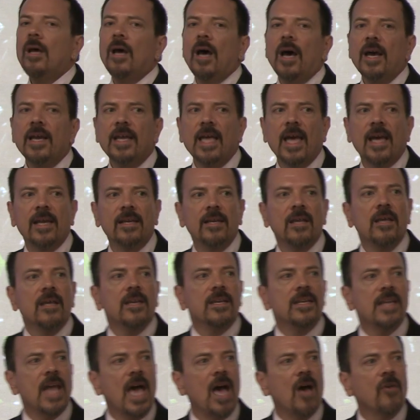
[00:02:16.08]
Again,
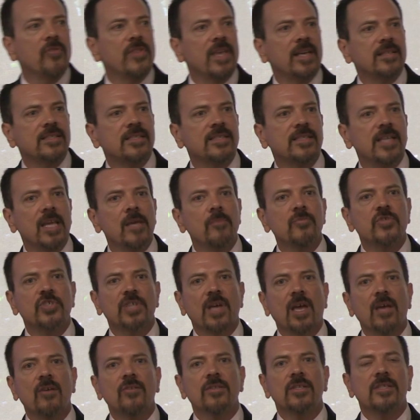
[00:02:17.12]
now that same
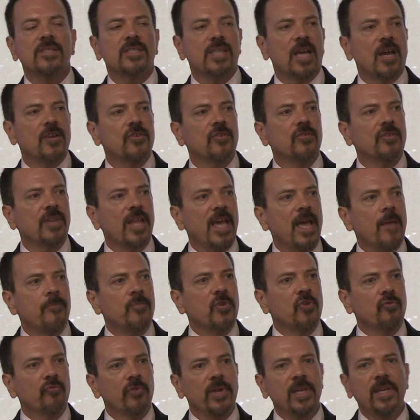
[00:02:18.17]
child is on your lap,
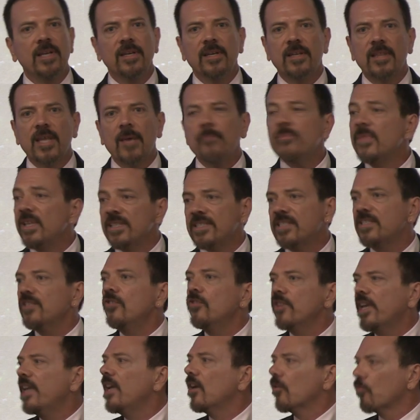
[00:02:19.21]
you're reading to them, they still
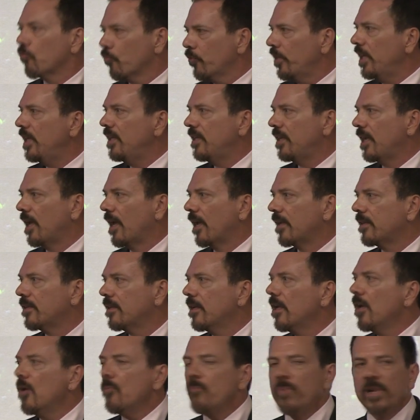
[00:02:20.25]
can't read yet,
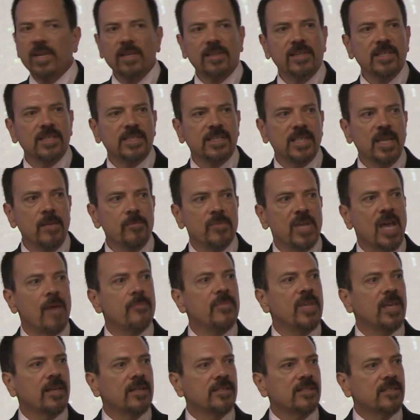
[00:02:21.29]
but at the same time
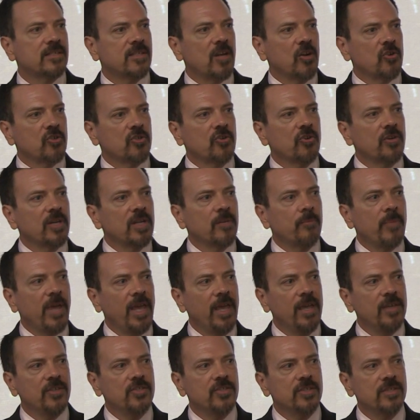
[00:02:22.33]
they can start turning
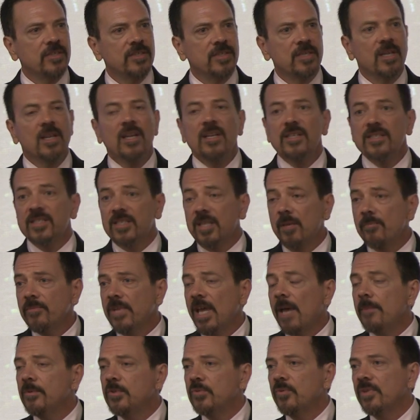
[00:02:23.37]
pages.
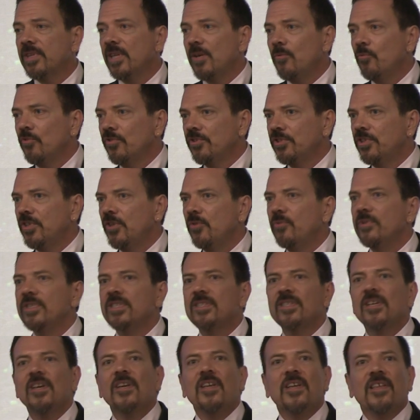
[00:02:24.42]
Sometimes what they will do
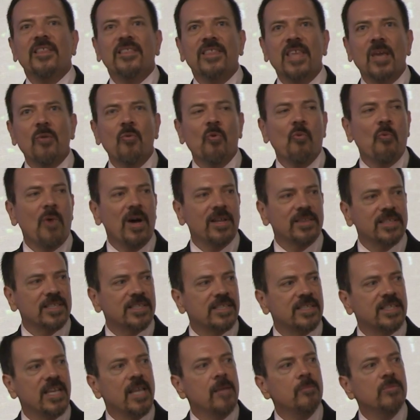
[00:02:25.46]
is they will want the
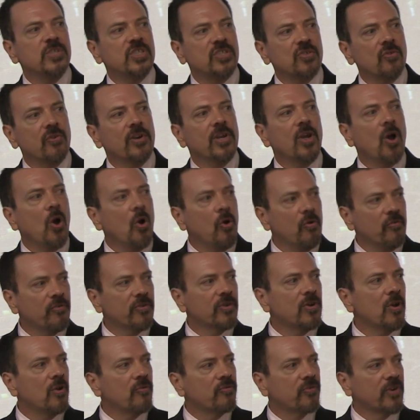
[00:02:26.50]
same story over
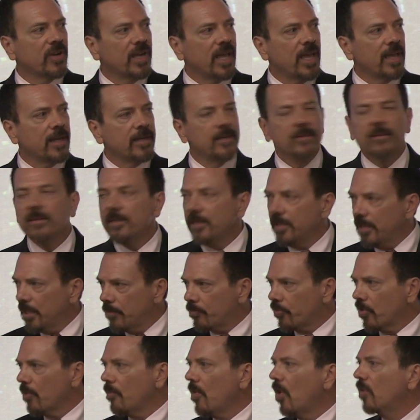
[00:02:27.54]
and over again. It
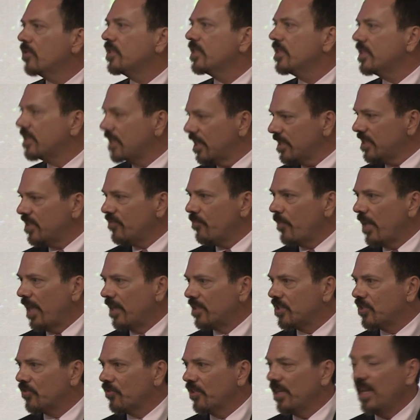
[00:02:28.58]
promotes a sense of
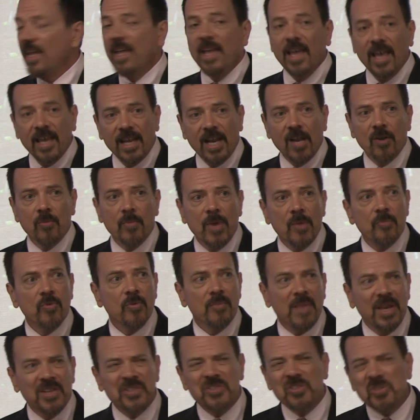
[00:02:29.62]
mastery, and I remember
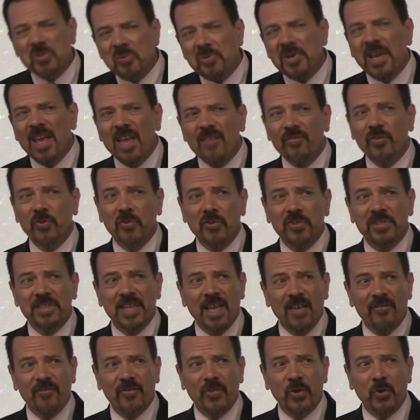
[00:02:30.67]
my 2.5-year-old
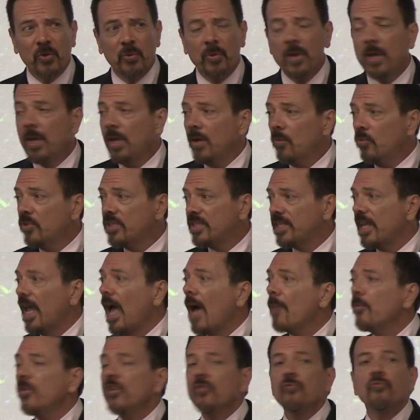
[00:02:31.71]
nephew would say,
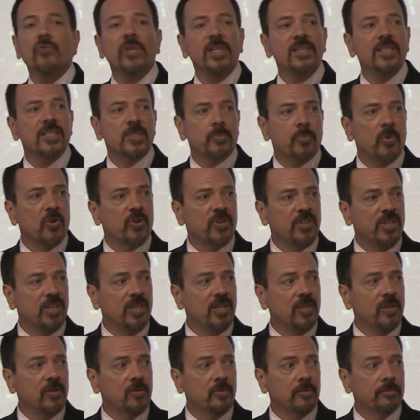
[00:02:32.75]
"I'm going to read this book to
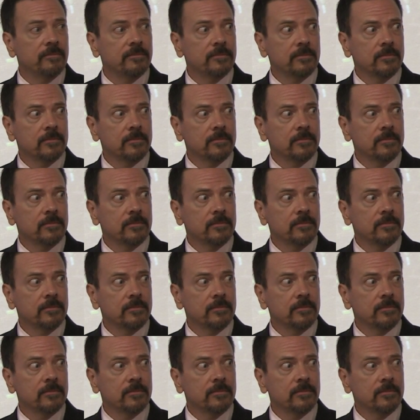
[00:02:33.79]
you."